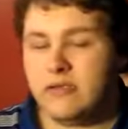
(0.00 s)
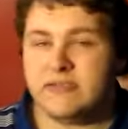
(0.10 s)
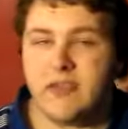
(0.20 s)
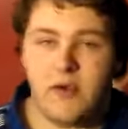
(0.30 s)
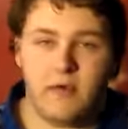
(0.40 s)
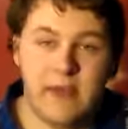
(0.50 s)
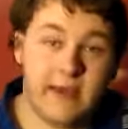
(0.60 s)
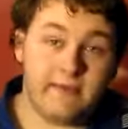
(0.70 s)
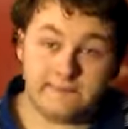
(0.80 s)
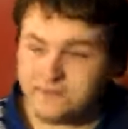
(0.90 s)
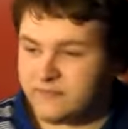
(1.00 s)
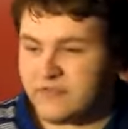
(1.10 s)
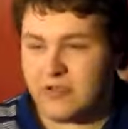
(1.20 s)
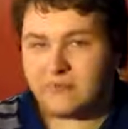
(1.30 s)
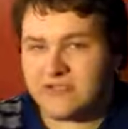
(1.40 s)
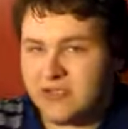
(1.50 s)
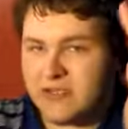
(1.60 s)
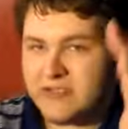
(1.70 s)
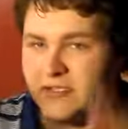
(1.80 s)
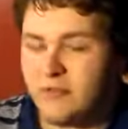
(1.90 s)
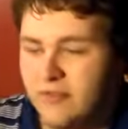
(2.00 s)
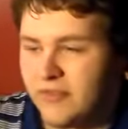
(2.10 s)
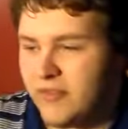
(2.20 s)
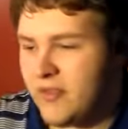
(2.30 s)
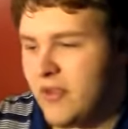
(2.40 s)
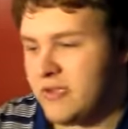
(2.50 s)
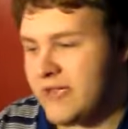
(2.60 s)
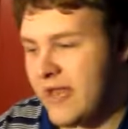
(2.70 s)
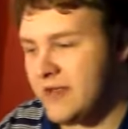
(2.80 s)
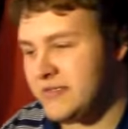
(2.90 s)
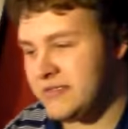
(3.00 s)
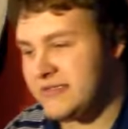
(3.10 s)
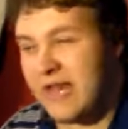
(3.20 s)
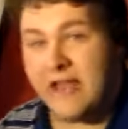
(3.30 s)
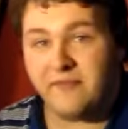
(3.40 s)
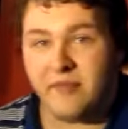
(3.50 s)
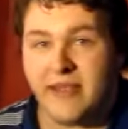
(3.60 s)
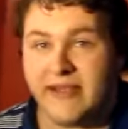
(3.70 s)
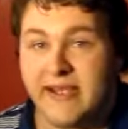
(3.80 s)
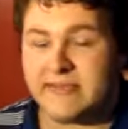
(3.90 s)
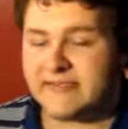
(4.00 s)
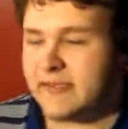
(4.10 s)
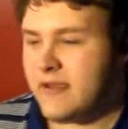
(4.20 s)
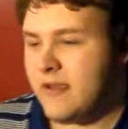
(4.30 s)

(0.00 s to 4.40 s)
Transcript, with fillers: So yeah, so I'm just gonna deal with uh, characters that I've played as,